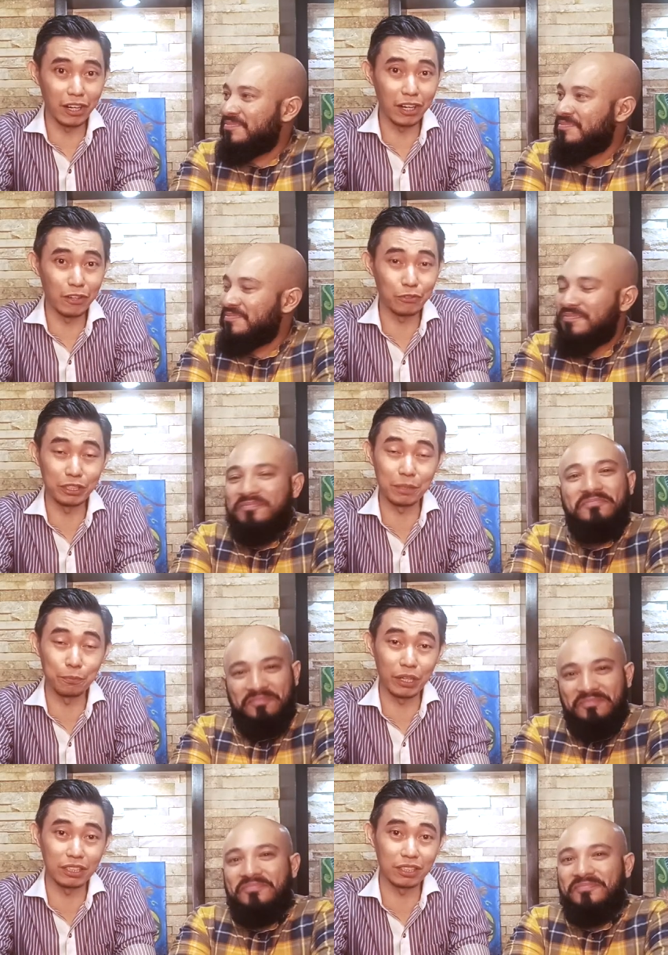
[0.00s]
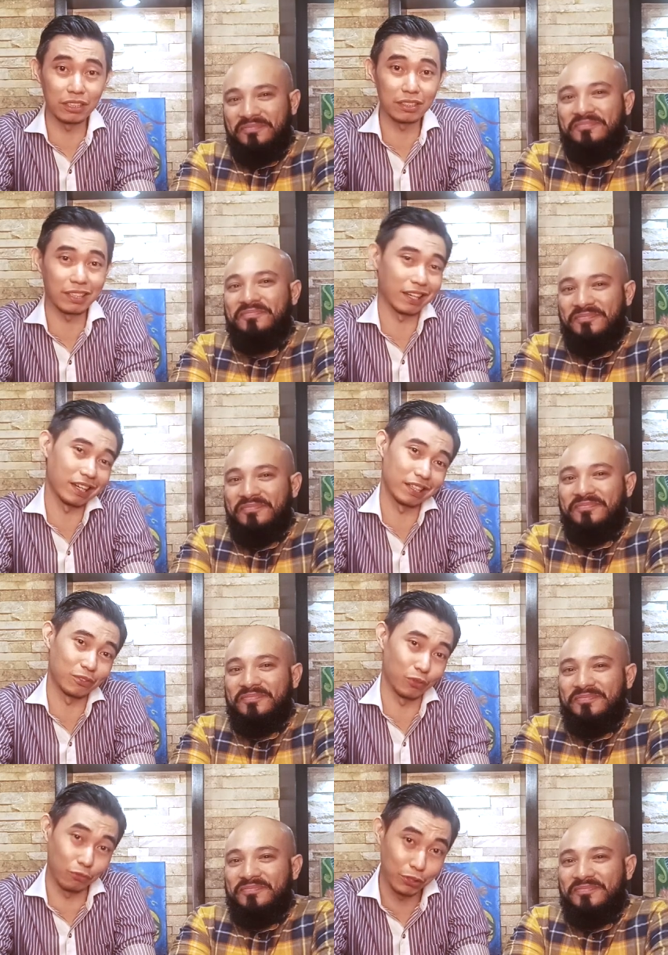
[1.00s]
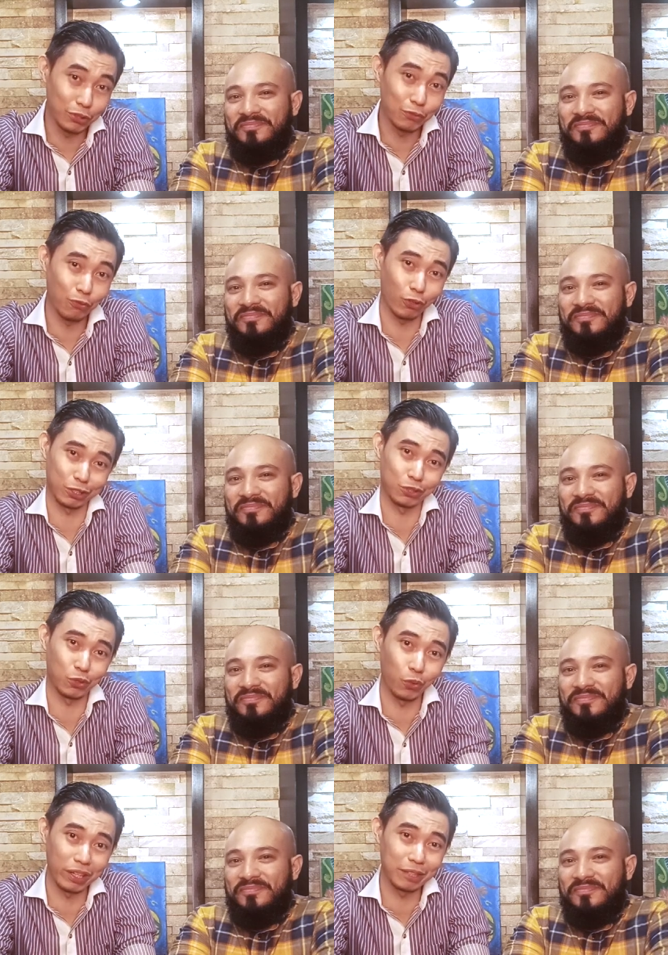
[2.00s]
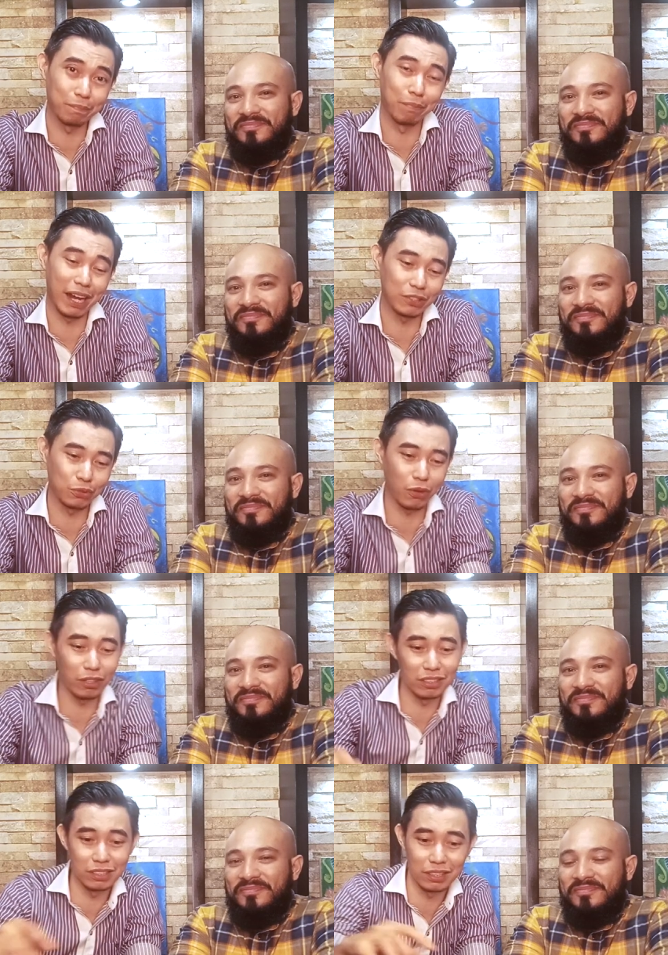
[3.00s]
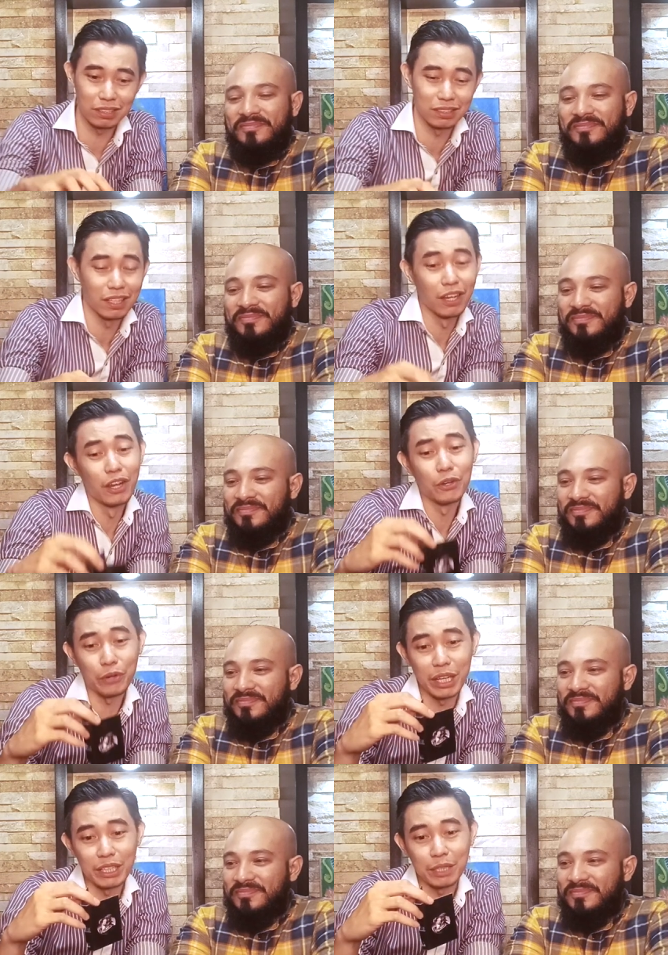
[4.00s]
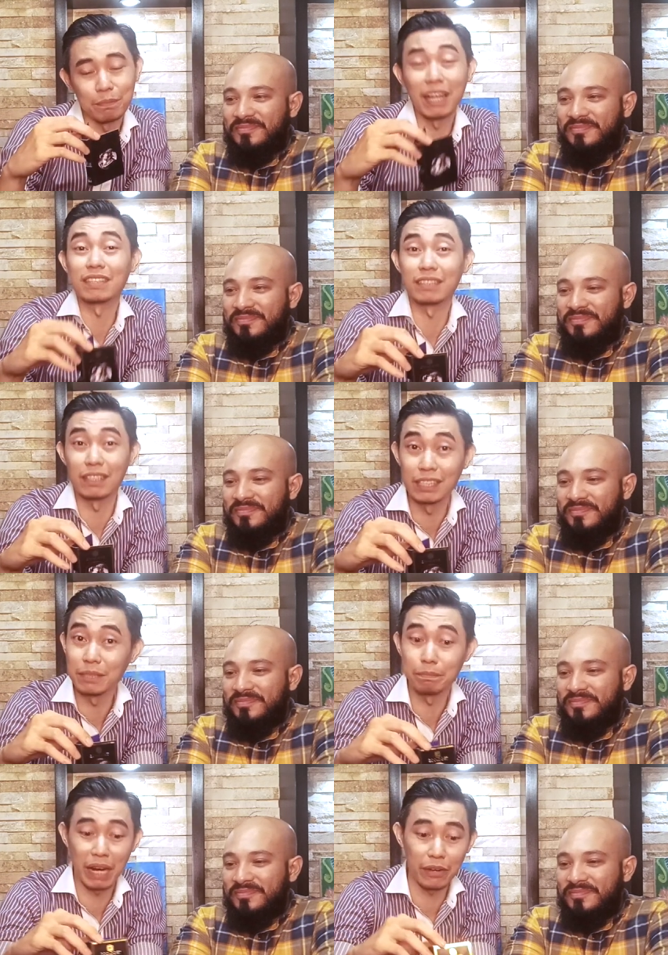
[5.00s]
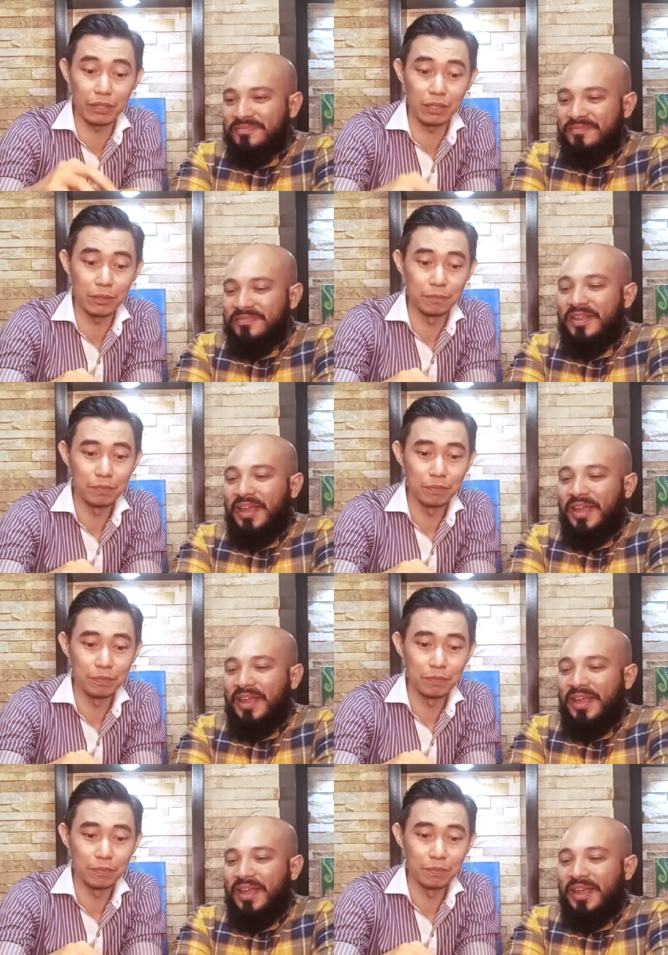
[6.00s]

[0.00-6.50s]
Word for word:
Speaker 1: uh, first impressions and review for Squid by zoologist, created by Sadim Barrow